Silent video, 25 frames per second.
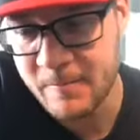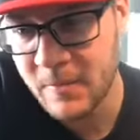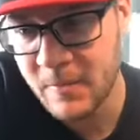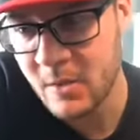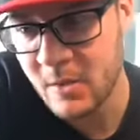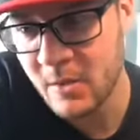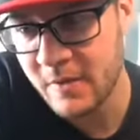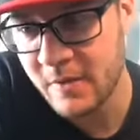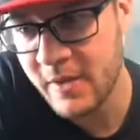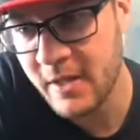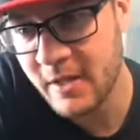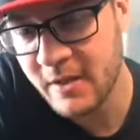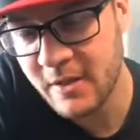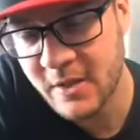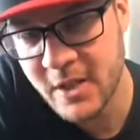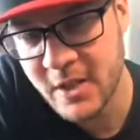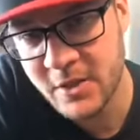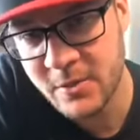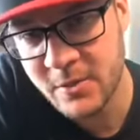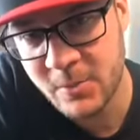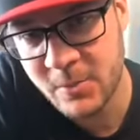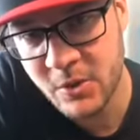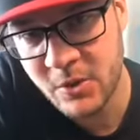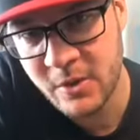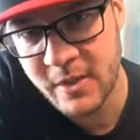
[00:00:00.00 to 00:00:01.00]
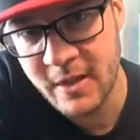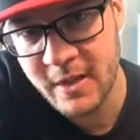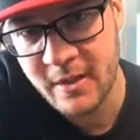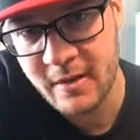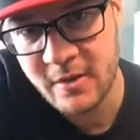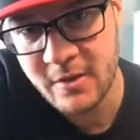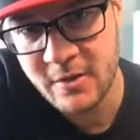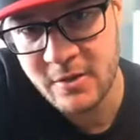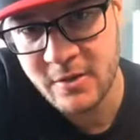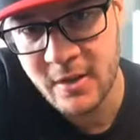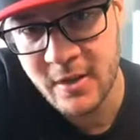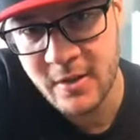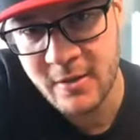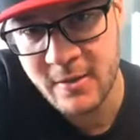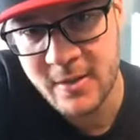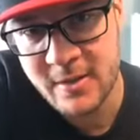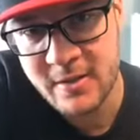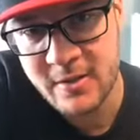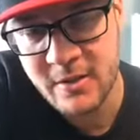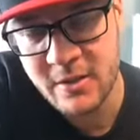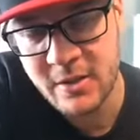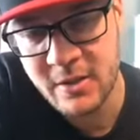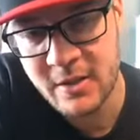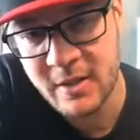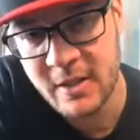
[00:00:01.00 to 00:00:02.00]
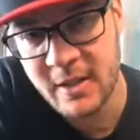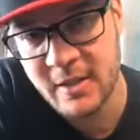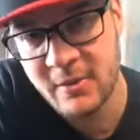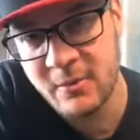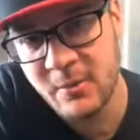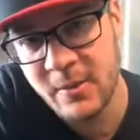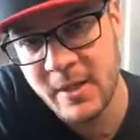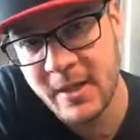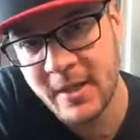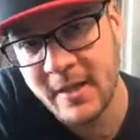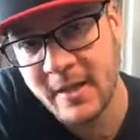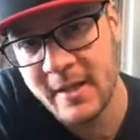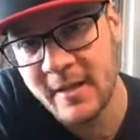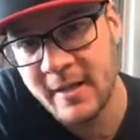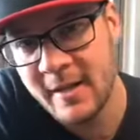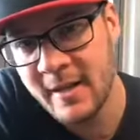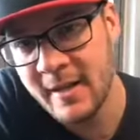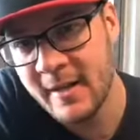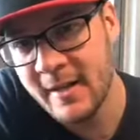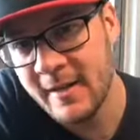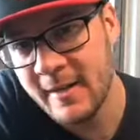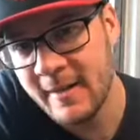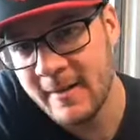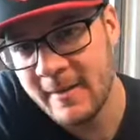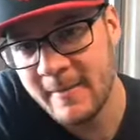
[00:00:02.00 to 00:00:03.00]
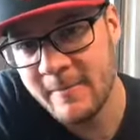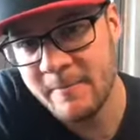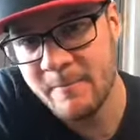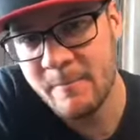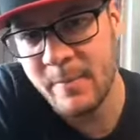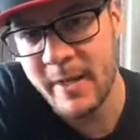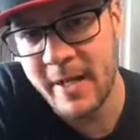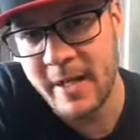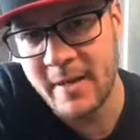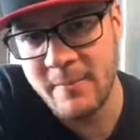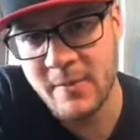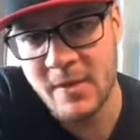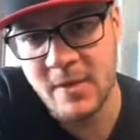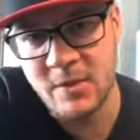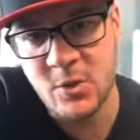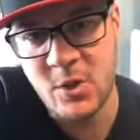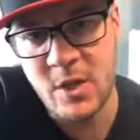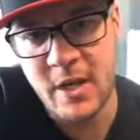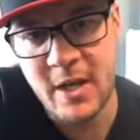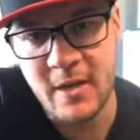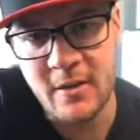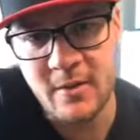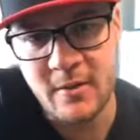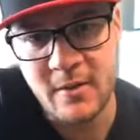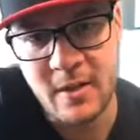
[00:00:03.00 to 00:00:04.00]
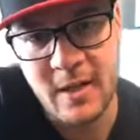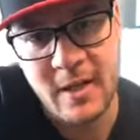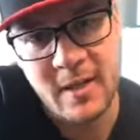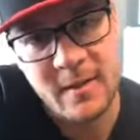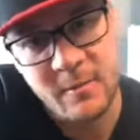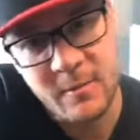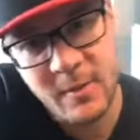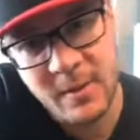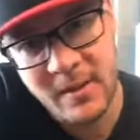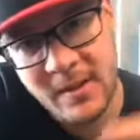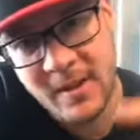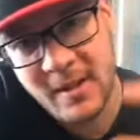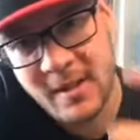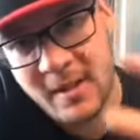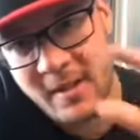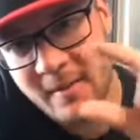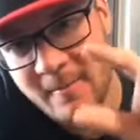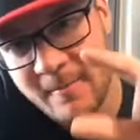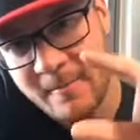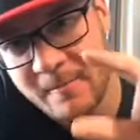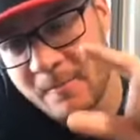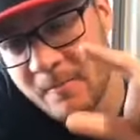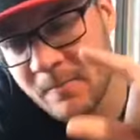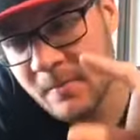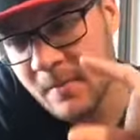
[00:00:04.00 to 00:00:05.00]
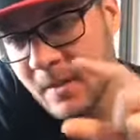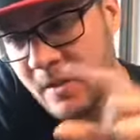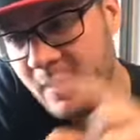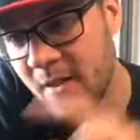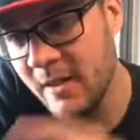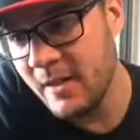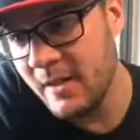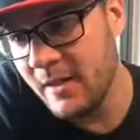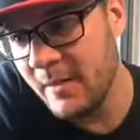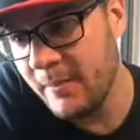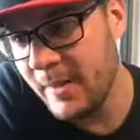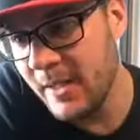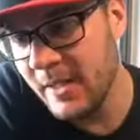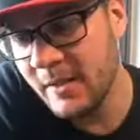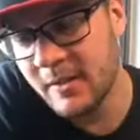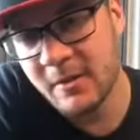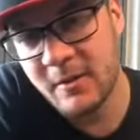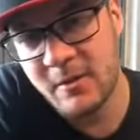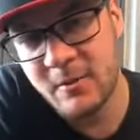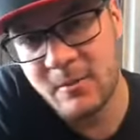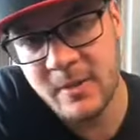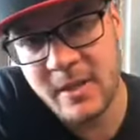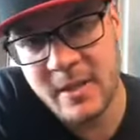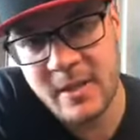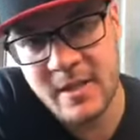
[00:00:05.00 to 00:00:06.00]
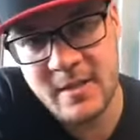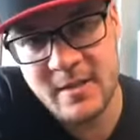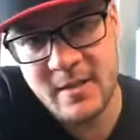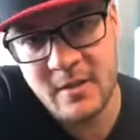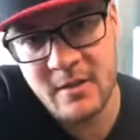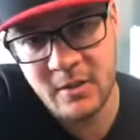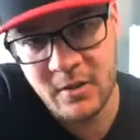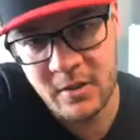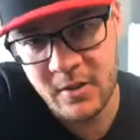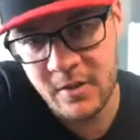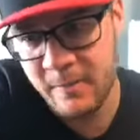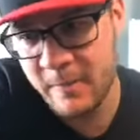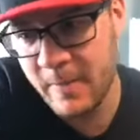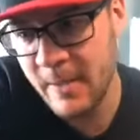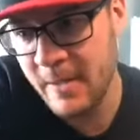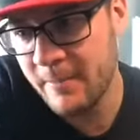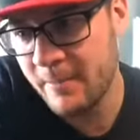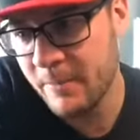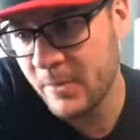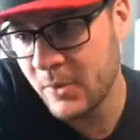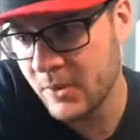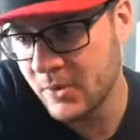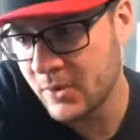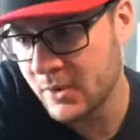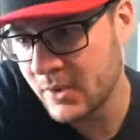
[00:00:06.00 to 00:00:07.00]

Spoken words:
Or if they crash more, they'll go slower. So you can't really blame the track on that. But they're in the middle where there's a lot of people.